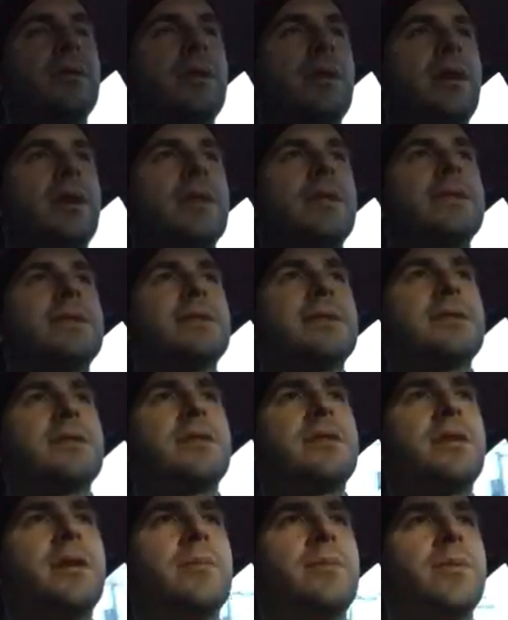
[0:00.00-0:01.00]
And this is
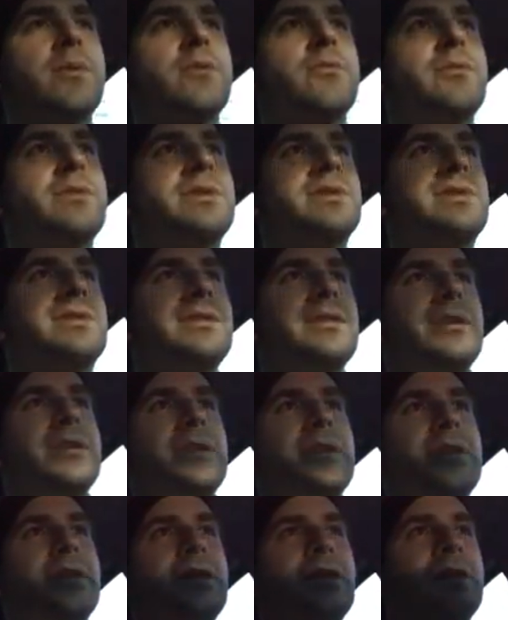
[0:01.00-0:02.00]
a number we
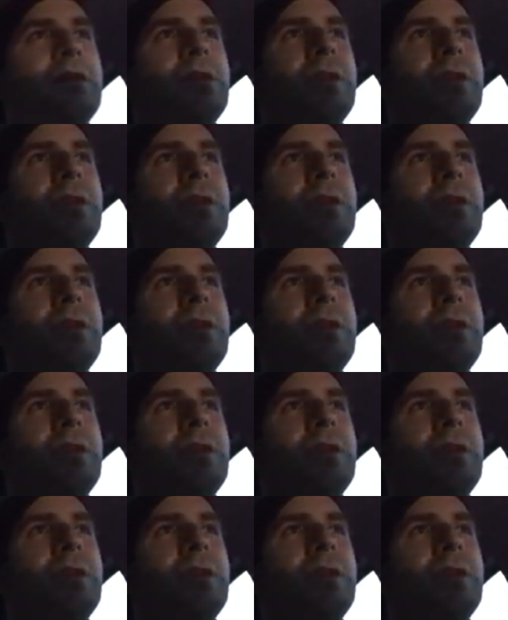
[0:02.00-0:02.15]
see